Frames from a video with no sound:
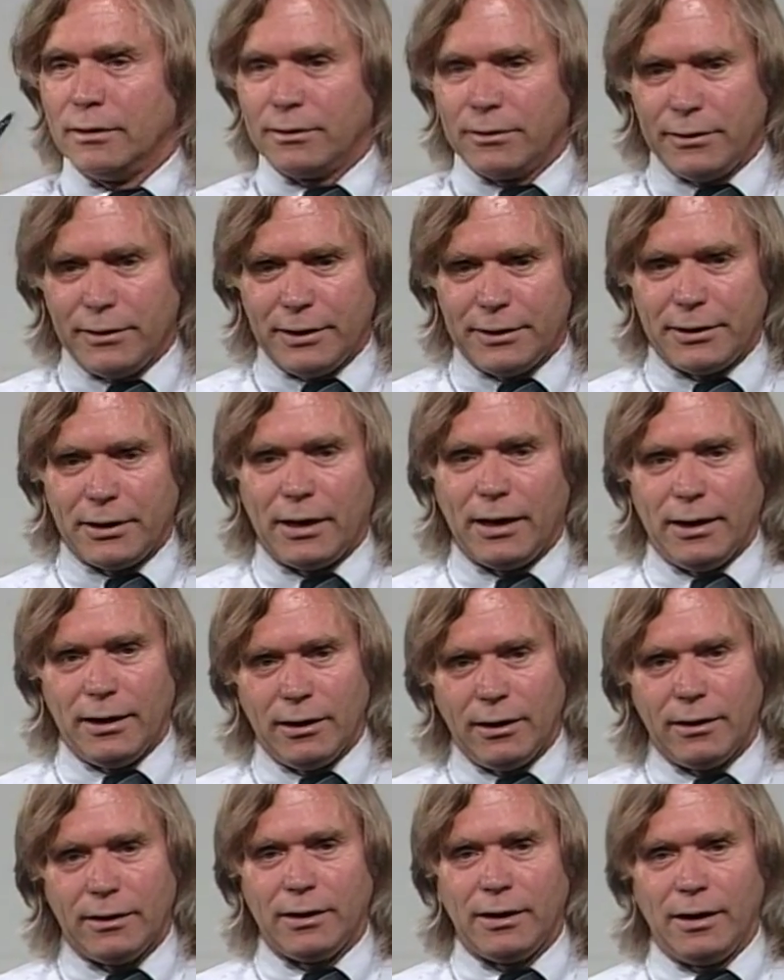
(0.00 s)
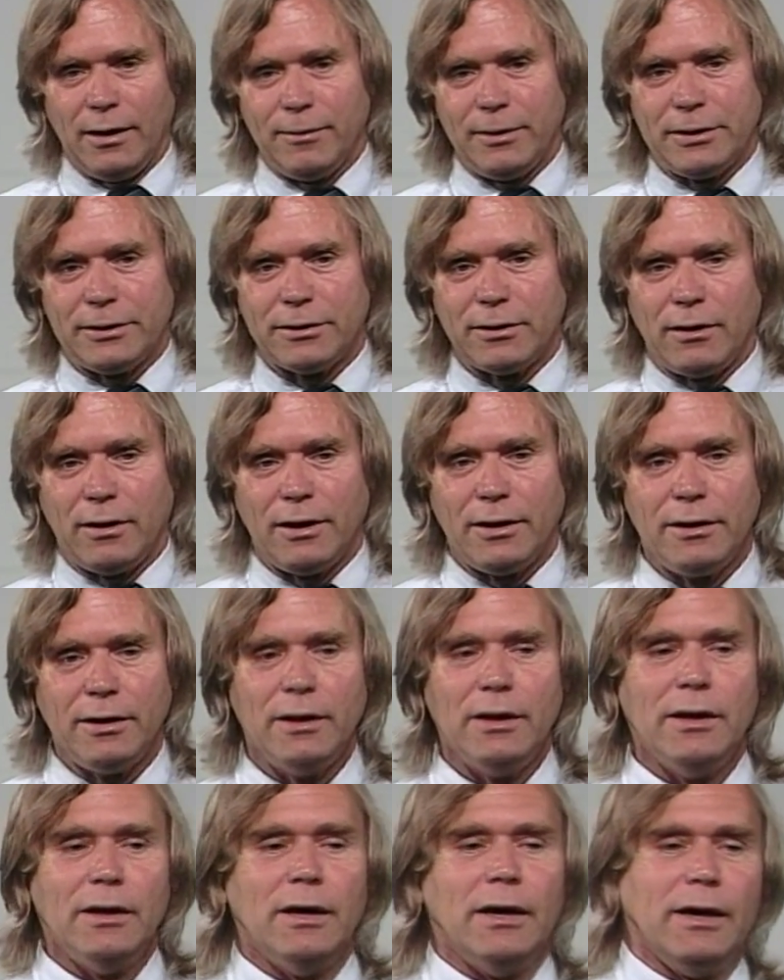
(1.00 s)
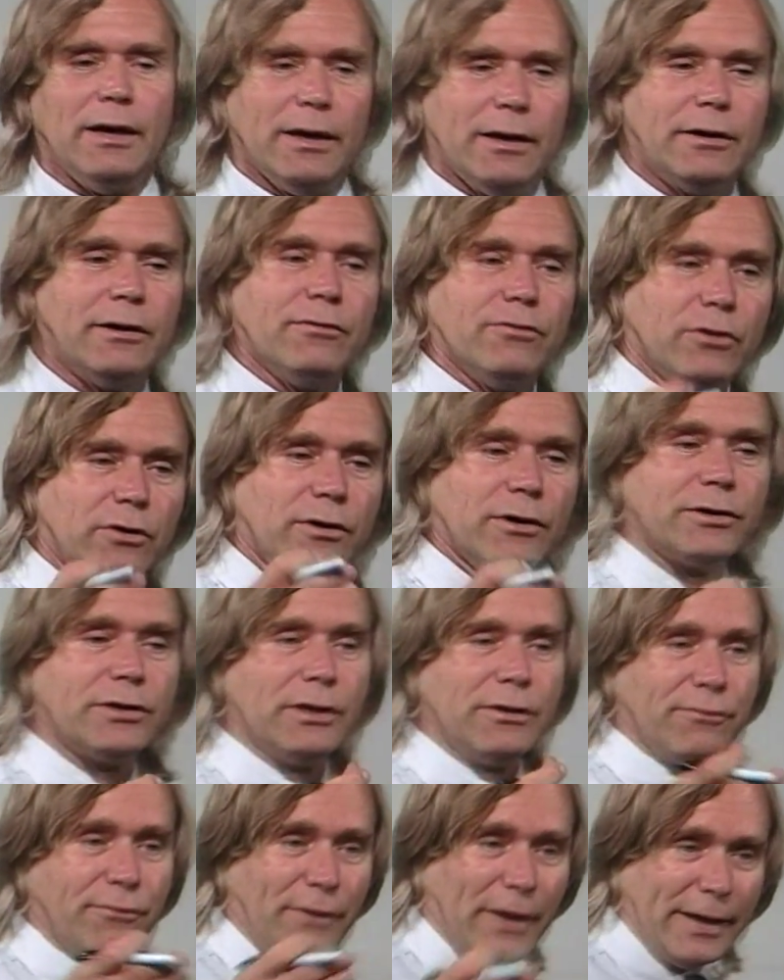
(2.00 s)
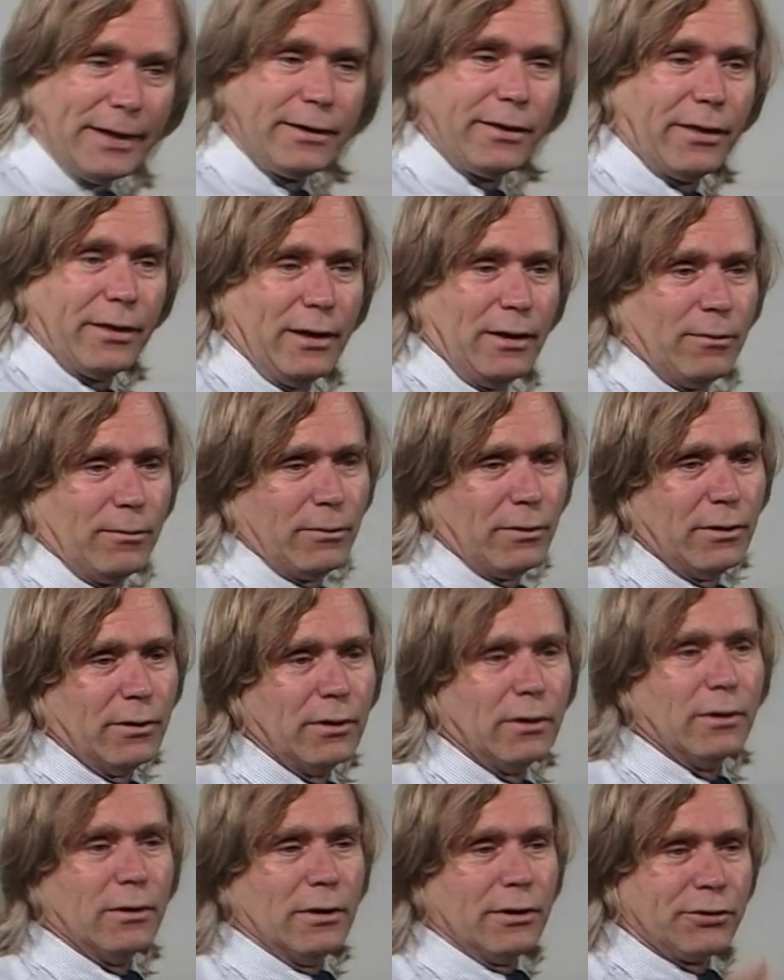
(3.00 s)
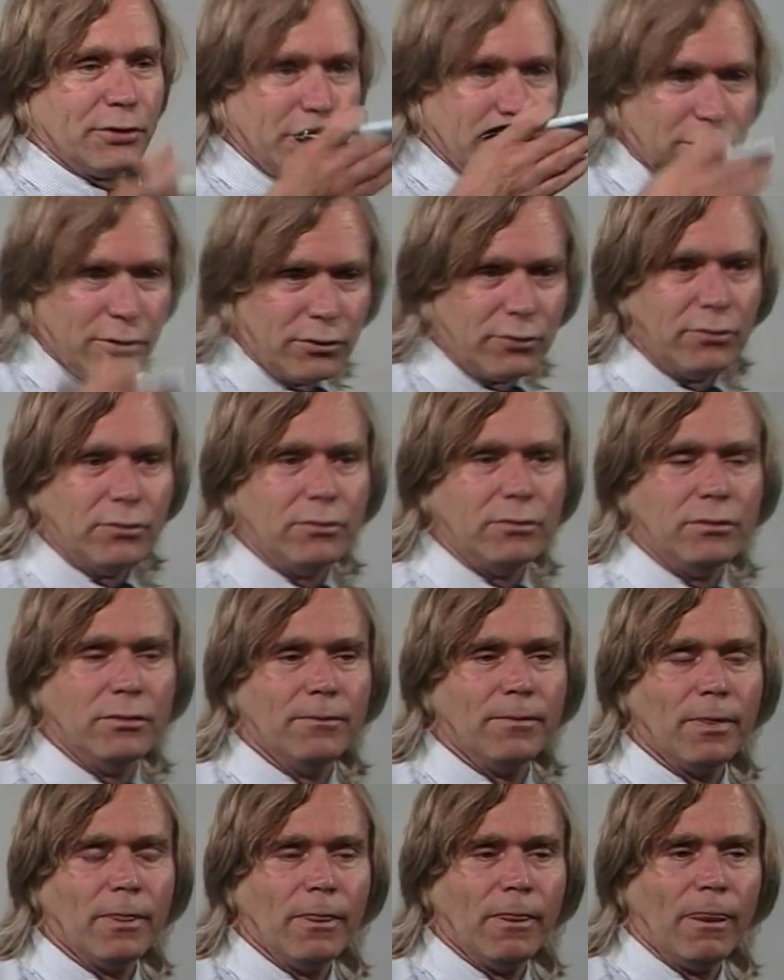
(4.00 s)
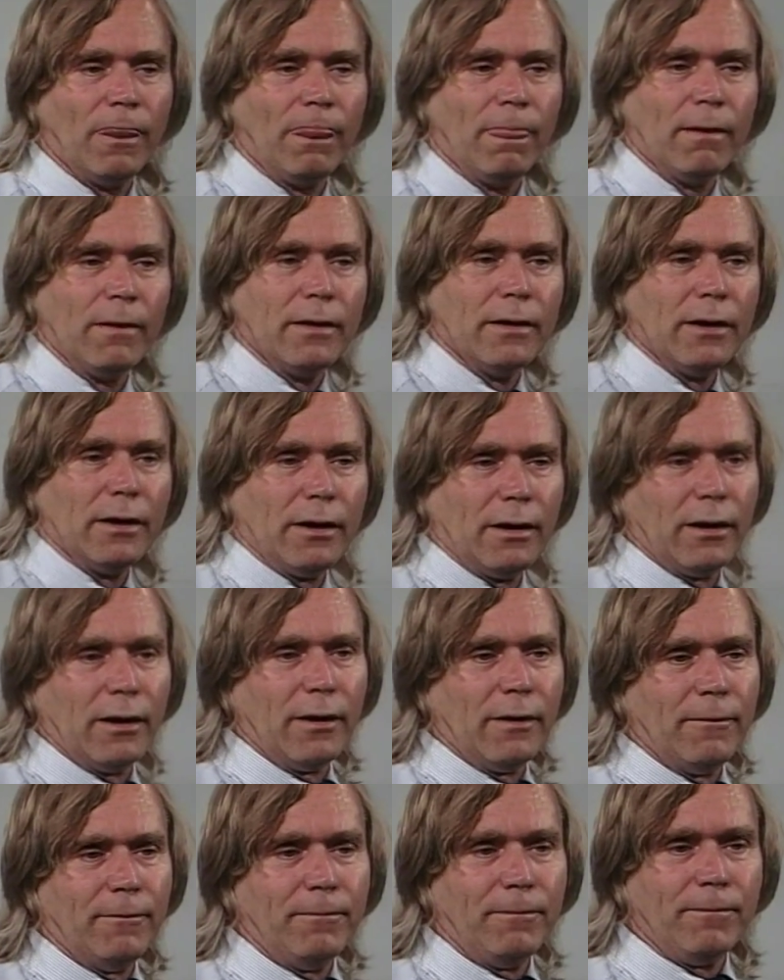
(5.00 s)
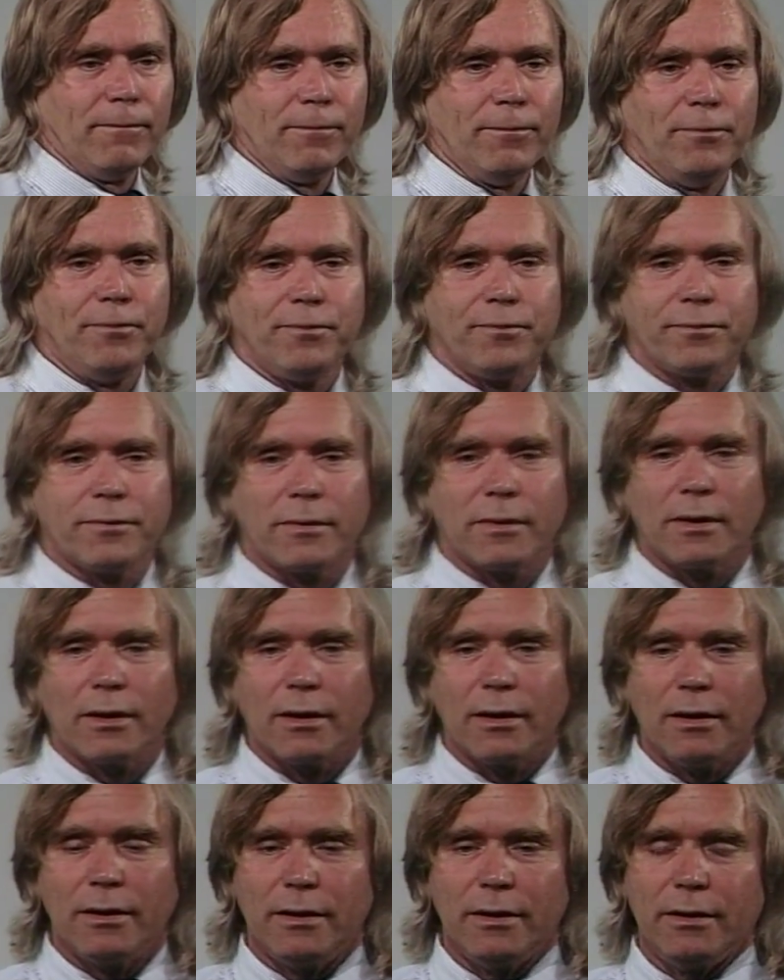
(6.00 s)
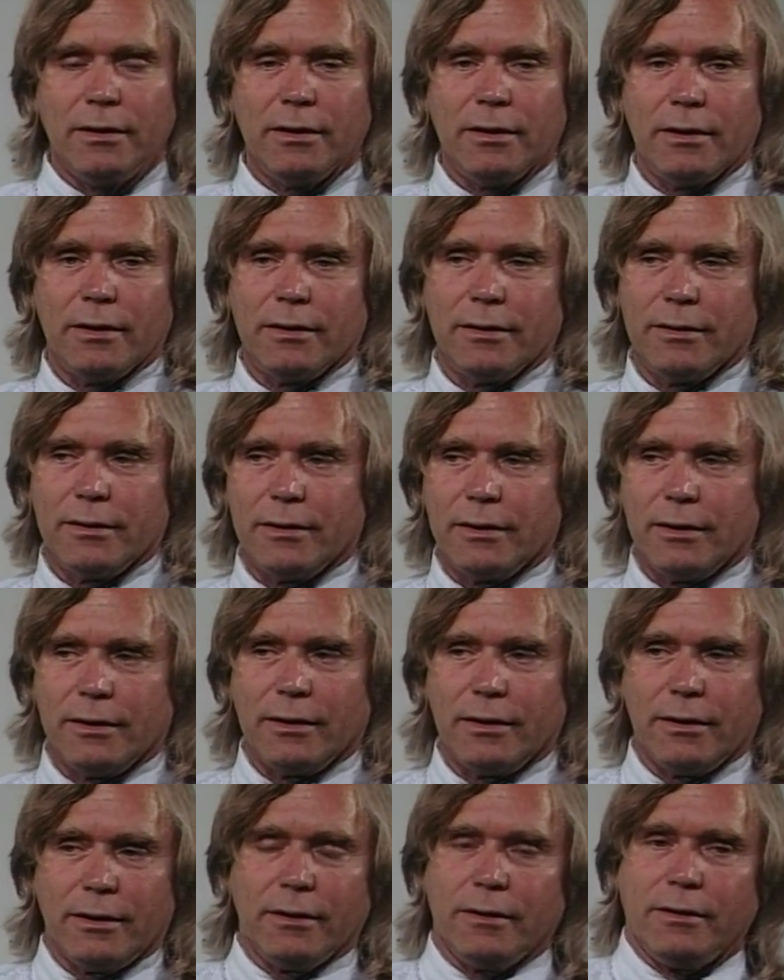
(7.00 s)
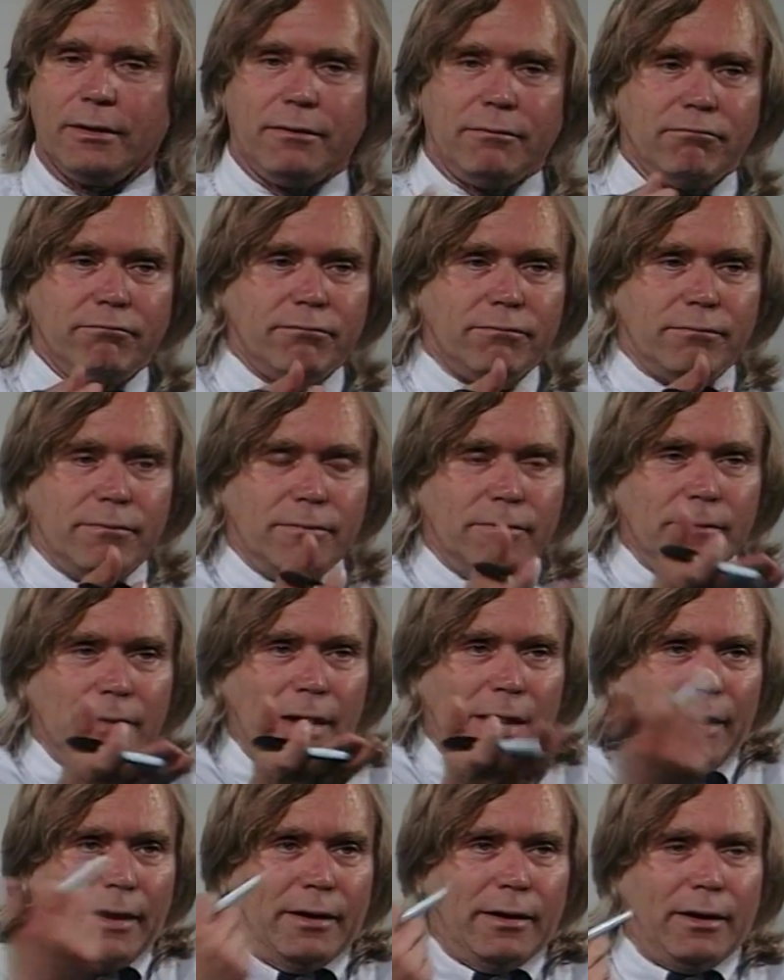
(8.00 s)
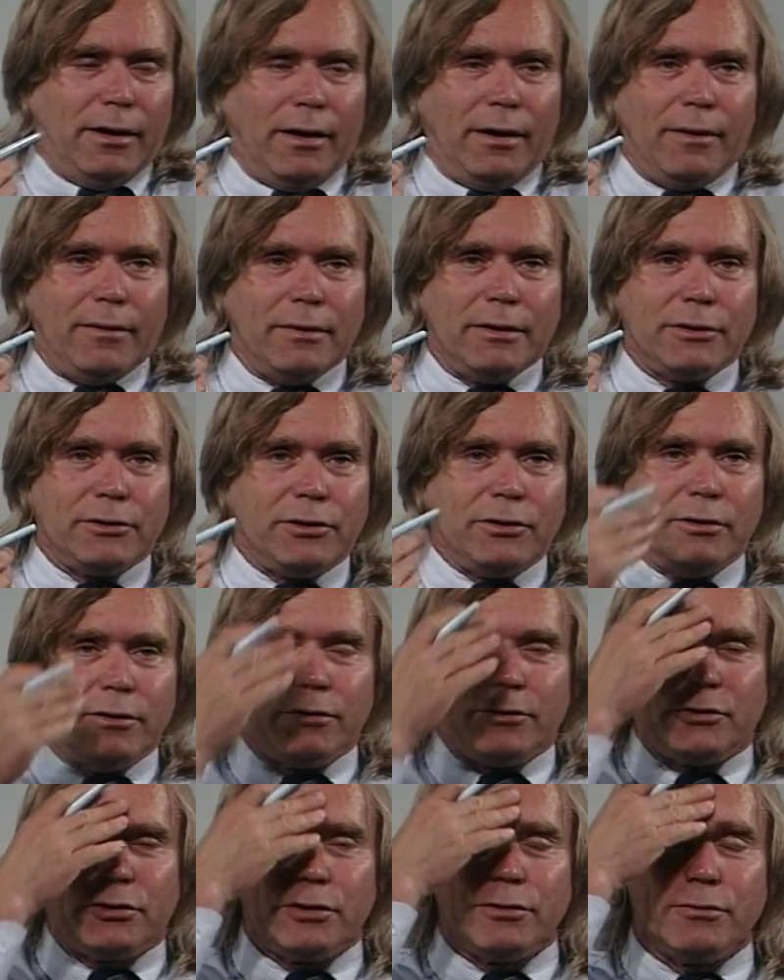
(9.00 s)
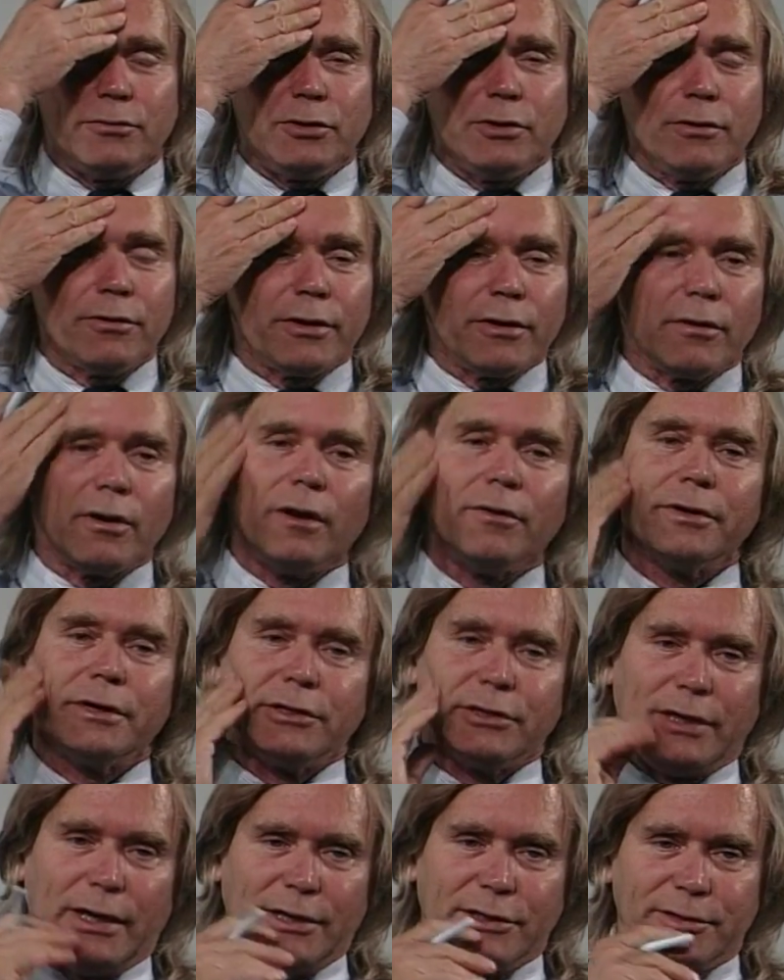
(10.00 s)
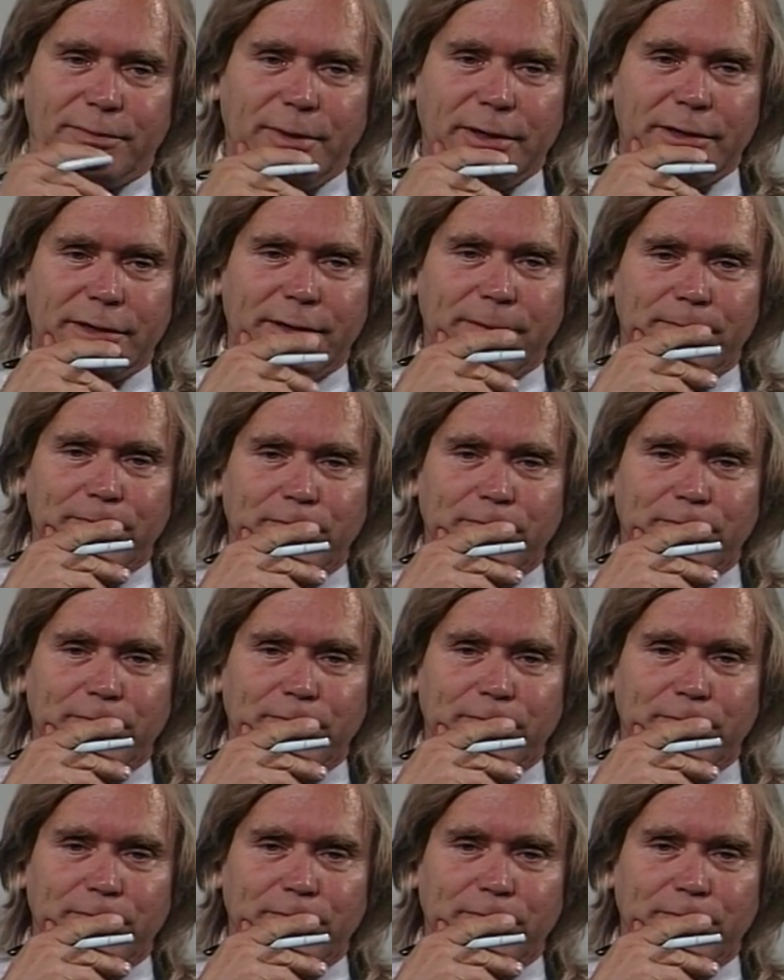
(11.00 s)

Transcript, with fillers: that I comment on, and of course invite them to do their own assessment,